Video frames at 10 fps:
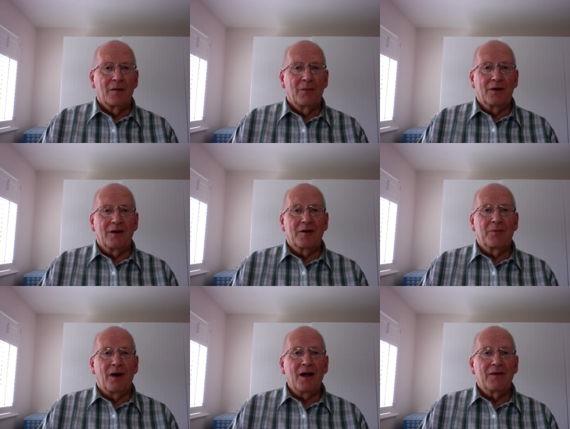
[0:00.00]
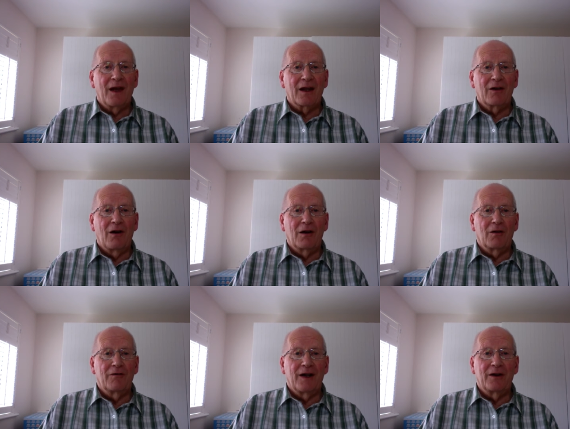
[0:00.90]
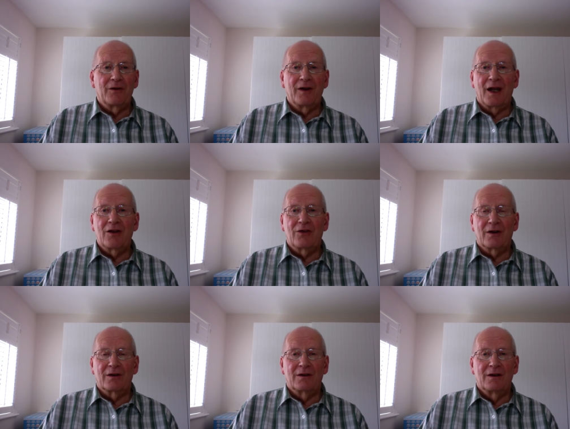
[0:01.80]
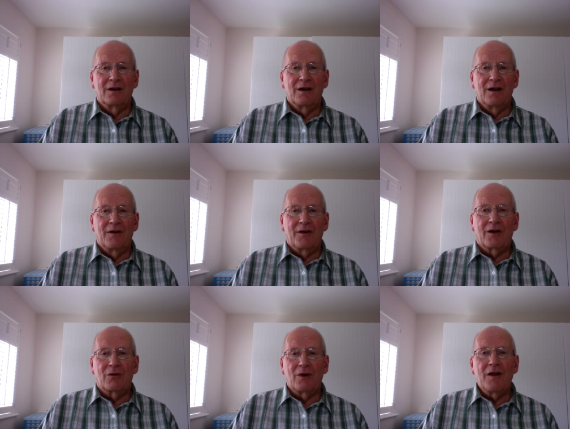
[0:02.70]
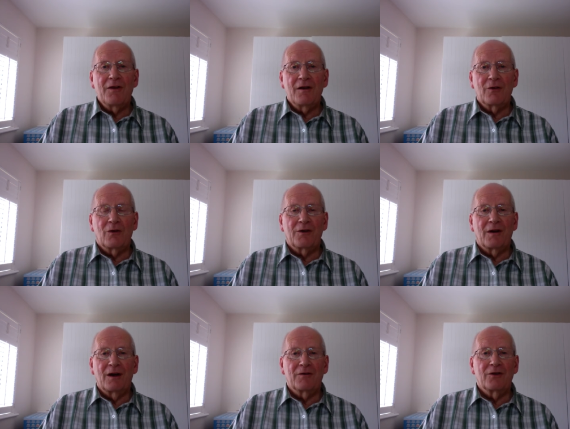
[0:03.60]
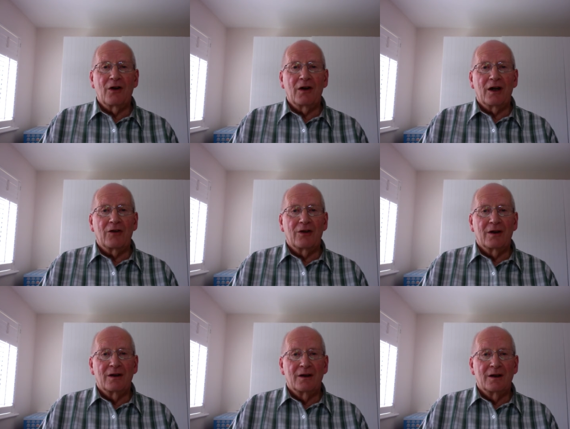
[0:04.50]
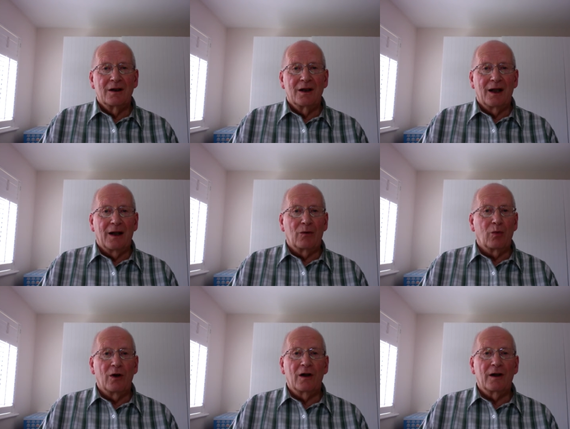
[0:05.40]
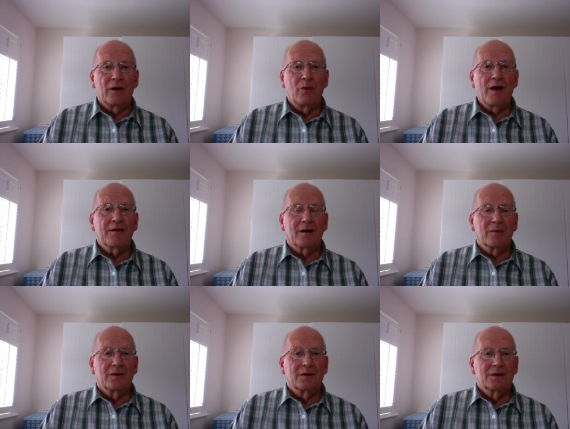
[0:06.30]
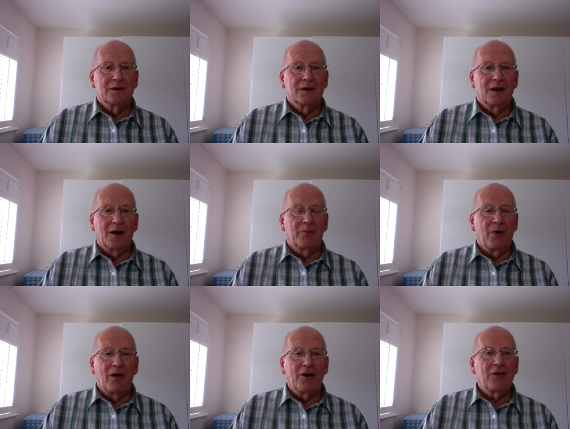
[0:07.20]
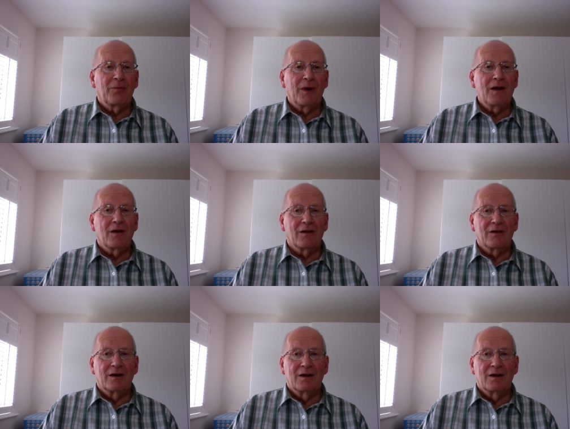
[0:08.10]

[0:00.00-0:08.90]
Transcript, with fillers: But despite their carnal valued nature, the Corinthians also loved knowledge and worldly wisdom and polished speakers.